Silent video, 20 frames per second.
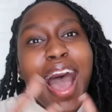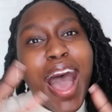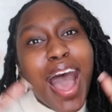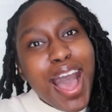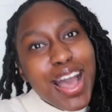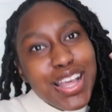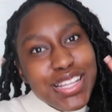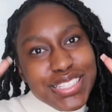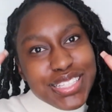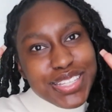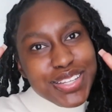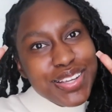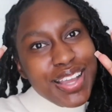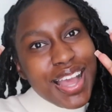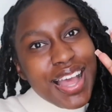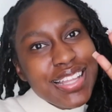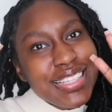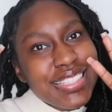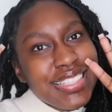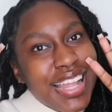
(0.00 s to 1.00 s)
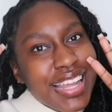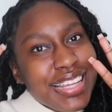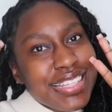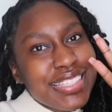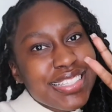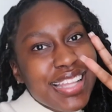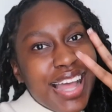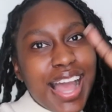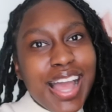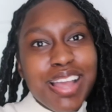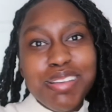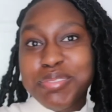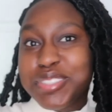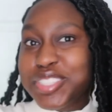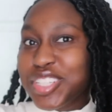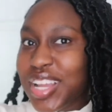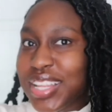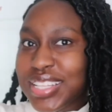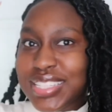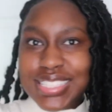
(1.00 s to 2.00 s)
I see you guys next time.
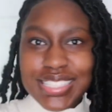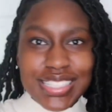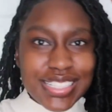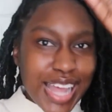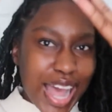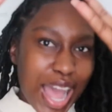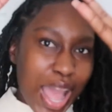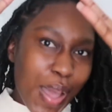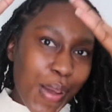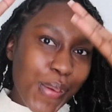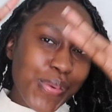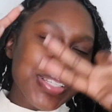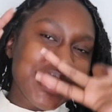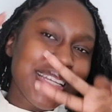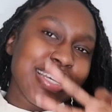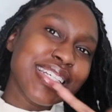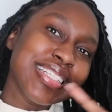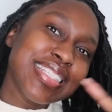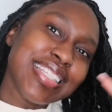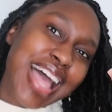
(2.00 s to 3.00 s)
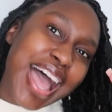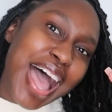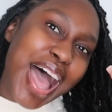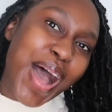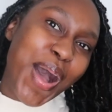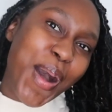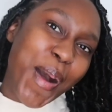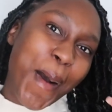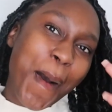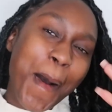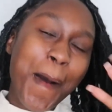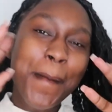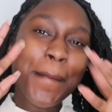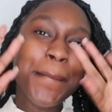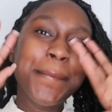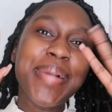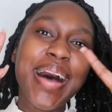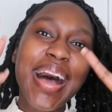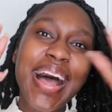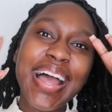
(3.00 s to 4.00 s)
JennStylezz is out.
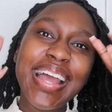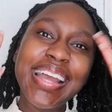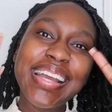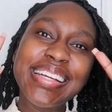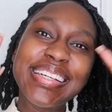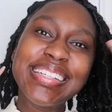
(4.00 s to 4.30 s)
Bye.